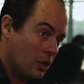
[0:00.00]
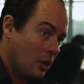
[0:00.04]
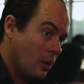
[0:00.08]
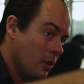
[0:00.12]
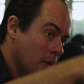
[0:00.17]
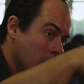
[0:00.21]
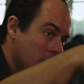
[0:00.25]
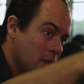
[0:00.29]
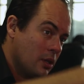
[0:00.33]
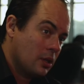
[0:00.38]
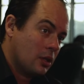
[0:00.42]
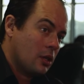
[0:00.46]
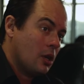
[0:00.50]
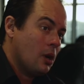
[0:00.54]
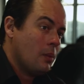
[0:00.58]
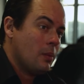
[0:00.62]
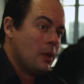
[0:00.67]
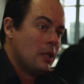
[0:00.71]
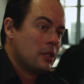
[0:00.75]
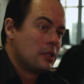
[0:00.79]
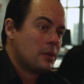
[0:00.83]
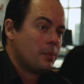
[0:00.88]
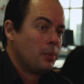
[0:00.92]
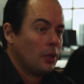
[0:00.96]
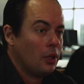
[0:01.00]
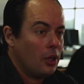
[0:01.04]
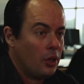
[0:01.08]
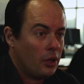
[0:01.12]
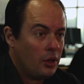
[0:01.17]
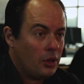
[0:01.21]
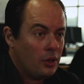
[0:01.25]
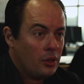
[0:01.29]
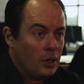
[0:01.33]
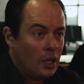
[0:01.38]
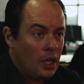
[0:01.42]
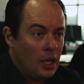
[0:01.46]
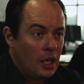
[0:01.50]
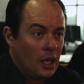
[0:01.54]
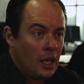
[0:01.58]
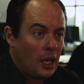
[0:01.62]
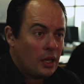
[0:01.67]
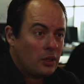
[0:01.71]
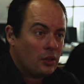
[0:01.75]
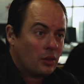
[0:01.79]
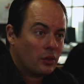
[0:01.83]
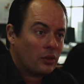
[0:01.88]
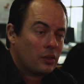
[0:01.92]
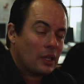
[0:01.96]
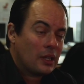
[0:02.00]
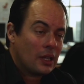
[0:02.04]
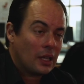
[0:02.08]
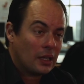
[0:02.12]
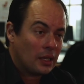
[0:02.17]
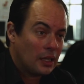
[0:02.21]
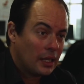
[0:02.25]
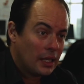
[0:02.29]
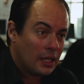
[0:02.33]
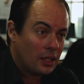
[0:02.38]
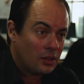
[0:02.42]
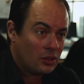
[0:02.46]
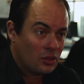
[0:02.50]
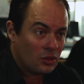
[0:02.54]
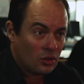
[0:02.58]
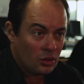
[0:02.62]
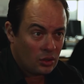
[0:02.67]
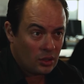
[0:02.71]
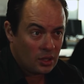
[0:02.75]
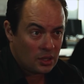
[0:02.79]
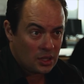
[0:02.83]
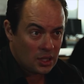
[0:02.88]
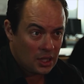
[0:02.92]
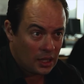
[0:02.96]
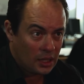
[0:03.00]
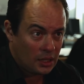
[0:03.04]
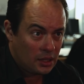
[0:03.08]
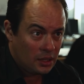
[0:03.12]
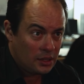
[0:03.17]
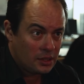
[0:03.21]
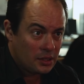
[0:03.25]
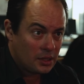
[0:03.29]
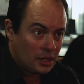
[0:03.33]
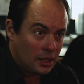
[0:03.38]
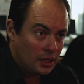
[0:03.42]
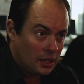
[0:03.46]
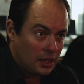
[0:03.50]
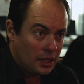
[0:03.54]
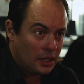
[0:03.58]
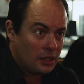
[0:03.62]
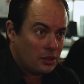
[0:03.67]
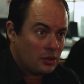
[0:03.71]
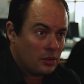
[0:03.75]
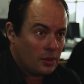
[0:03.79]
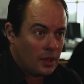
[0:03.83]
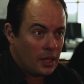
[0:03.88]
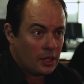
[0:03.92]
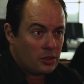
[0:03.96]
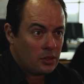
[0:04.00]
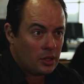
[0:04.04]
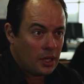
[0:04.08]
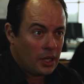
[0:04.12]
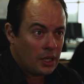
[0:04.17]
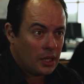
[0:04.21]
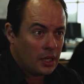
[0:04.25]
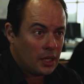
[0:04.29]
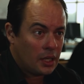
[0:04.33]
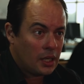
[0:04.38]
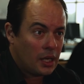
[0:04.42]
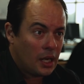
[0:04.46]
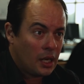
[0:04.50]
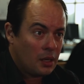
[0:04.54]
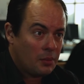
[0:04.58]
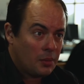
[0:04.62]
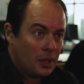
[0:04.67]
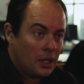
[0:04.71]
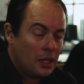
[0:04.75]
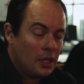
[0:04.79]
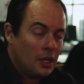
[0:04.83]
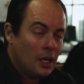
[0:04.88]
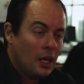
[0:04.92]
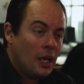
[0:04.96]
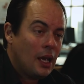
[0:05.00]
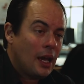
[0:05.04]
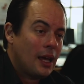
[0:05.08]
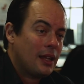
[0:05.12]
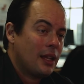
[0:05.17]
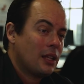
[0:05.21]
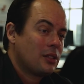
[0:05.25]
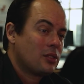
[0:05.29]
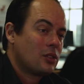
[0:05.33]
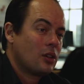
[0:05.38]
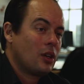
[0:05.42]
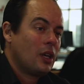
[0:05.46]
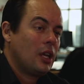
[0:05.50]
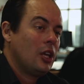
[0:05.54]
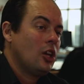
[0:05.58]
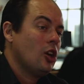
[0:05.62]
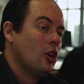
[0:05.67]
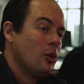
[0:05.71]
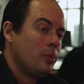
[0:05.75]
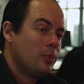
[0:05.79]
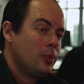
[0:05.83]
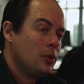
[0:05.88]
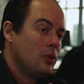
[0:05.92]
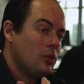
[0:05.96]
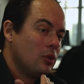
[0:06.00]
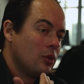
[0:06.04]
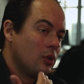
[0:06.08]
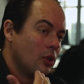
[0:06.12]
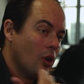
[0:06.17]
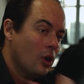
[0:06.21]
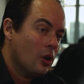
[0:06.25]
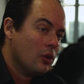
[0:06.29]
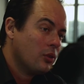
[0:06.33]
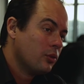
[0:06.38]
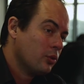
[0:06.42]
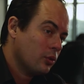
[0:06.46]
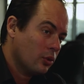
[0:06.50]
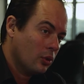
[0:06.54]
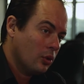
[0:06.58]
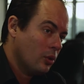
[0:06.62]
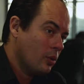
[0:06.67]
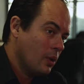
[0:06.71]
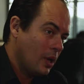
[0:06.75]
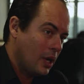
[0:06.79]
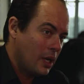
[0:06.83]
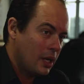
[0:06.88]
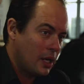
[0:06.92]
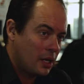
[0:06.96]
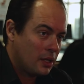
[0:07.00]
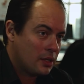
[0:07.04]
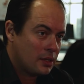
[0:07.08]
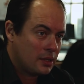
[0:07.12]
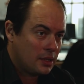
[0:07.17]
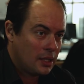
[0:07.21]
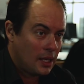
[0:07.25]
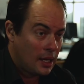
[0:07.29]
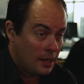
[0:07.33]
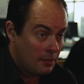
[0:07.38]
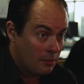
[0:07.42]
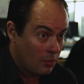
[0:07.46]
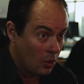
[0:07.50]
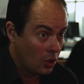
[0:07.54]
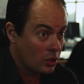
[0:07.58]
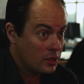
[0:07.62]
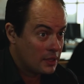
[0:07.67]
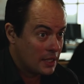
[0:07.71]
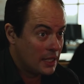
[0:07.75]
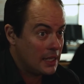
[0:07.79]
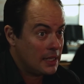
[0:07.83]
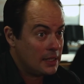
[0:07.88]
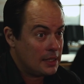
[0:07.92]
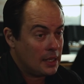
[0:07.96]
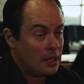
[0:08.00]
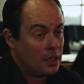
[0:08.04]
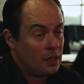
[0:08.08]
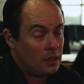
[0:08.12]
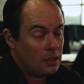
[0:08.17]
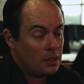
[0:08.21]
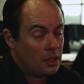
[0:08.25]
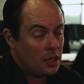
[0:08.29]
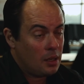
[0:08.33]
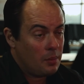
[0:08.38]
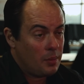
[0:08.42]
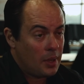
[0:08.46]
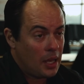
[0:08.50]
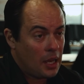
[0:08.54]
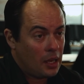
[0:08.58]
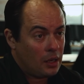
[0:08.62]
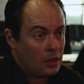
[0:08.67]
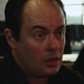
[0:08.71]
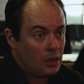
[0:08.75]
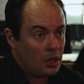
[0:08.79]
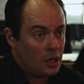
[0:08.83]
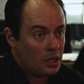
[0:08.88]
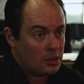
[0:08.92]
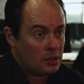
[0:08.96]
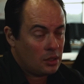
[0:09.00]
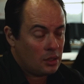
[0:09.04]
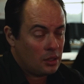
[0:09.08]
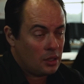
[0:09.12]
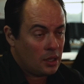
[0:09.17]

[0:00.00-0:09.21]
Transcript: Go into the comments below and you'll see the link to the checklist, the link to our Training Academy, and that's going to help you go through and understand more detail about ISO